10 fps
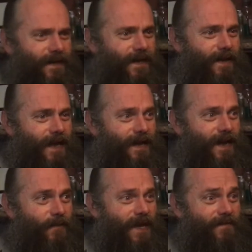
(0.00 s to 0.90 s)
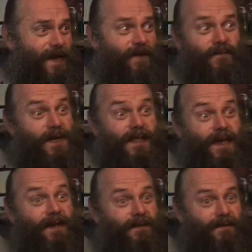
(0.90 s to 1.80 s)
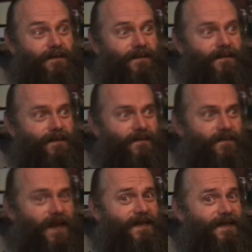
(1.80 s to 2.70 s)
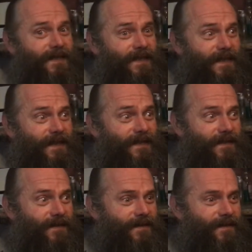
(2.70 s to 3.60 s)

and we have everything vested in it,